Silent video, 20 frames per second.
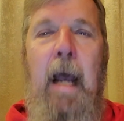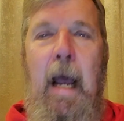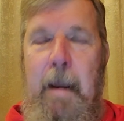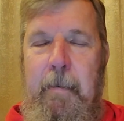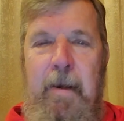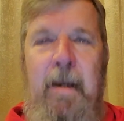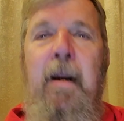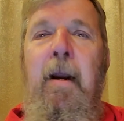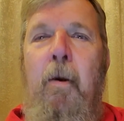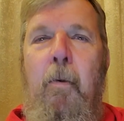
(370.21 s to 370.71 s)

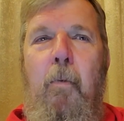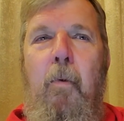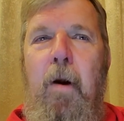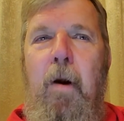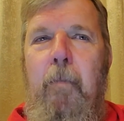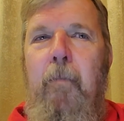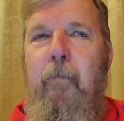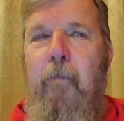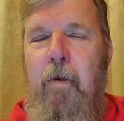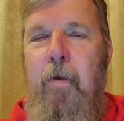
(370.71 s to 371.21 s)
I mean,
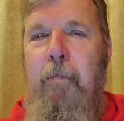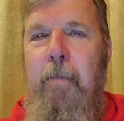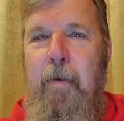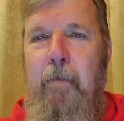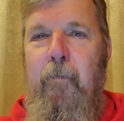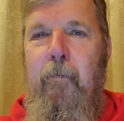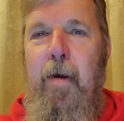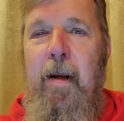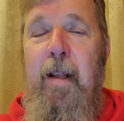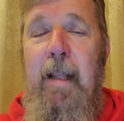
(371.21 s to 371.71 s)
what would
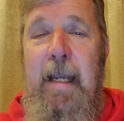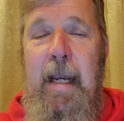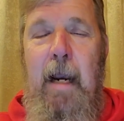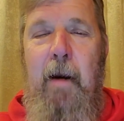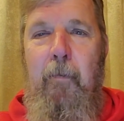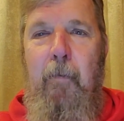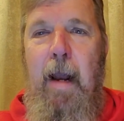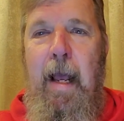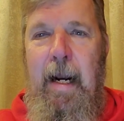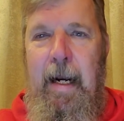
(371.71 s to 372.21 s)
be really
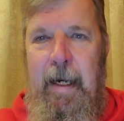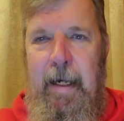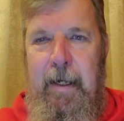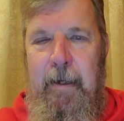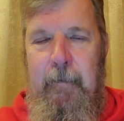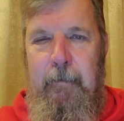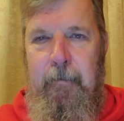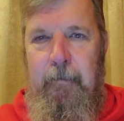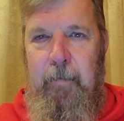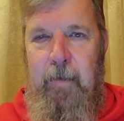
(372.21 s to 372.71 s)

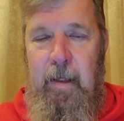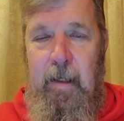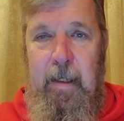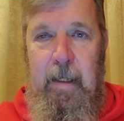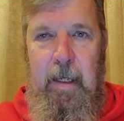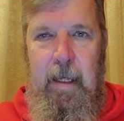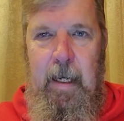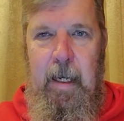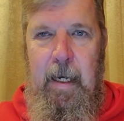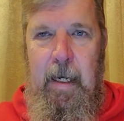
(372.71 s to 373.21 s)
ironic
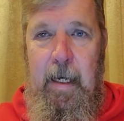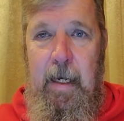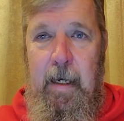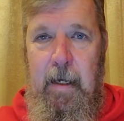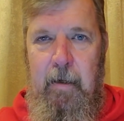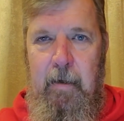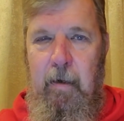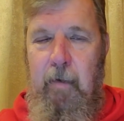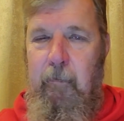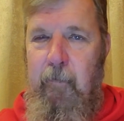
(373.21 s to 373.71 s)

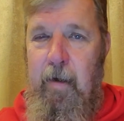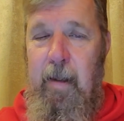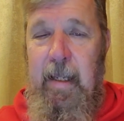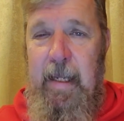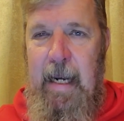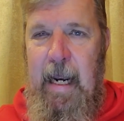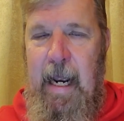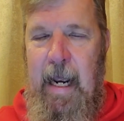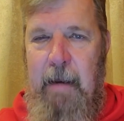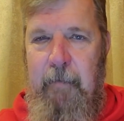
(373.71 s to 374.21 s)
and
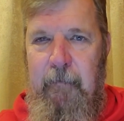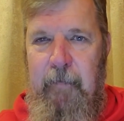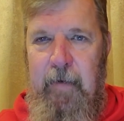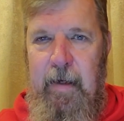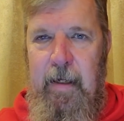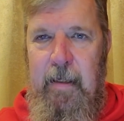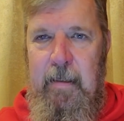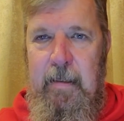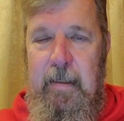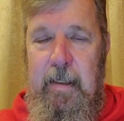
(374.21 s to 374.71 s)
really
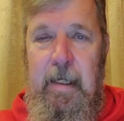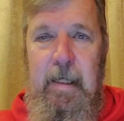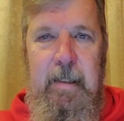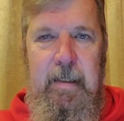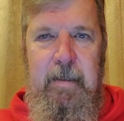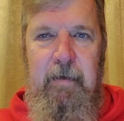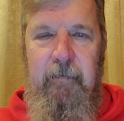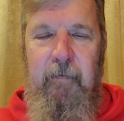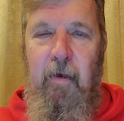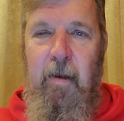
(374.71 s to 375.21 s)
obvious
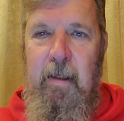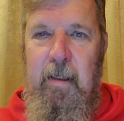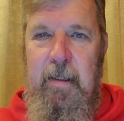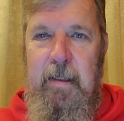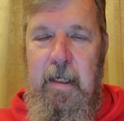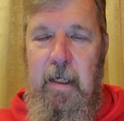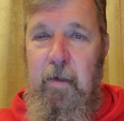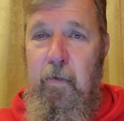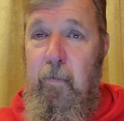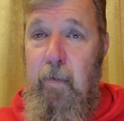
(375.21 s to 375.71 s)
is if all of a
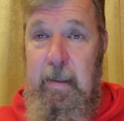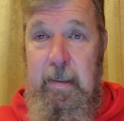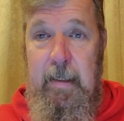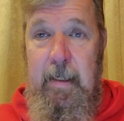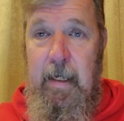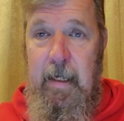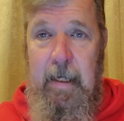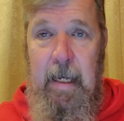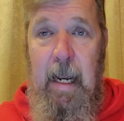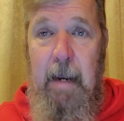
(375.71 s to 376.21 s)
sudden we
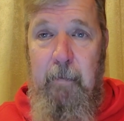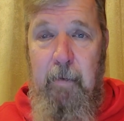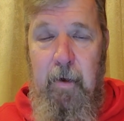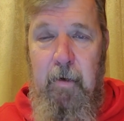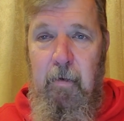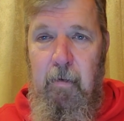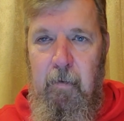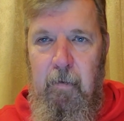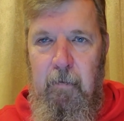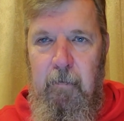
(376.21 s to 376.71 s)
see a
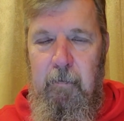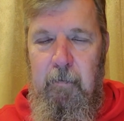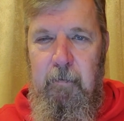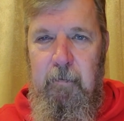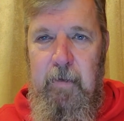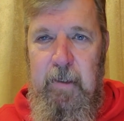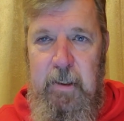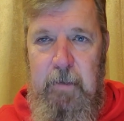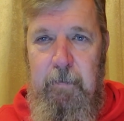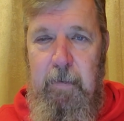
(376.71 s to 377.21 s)
chemical
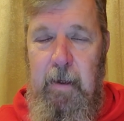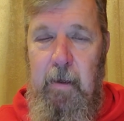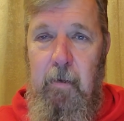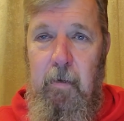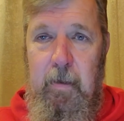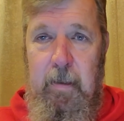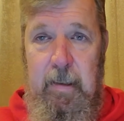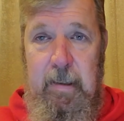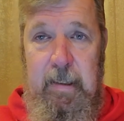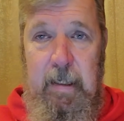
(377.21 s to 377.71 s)

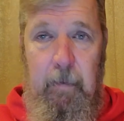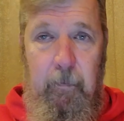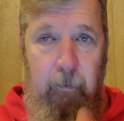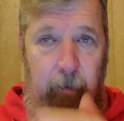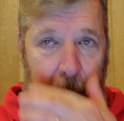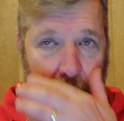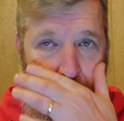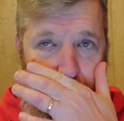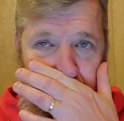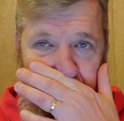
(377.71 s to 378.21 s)
spill
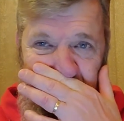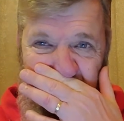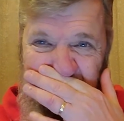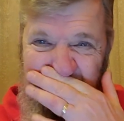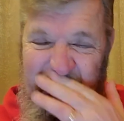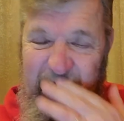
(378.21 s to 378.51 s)
somewhere